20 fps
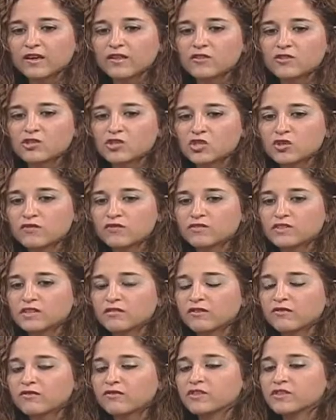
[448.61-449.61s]
the service of
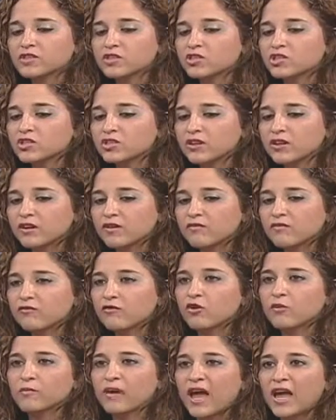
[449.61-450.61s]
a physician
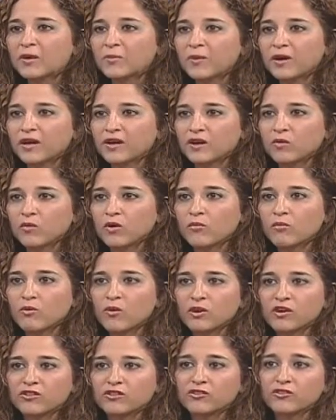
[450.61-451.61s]
for back pain at one
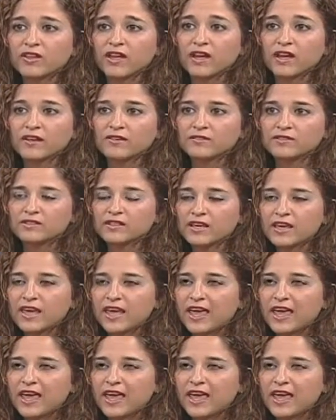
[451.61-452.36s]
point in their lives.